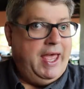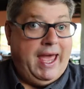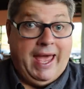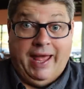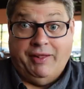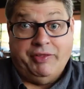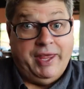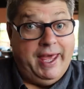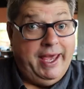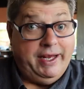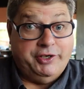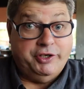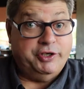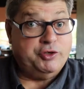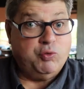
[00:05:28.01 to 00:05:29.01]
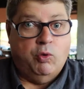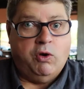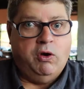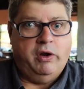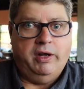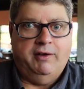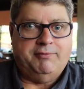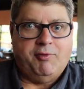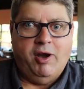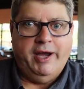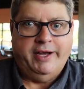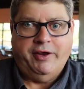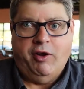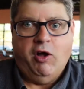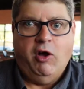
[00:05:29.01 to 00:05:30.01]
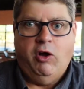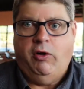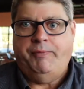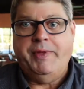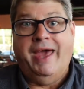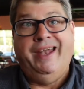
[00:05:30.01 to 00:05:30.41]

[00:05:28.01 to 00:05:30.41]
And they just weren't afraid at all.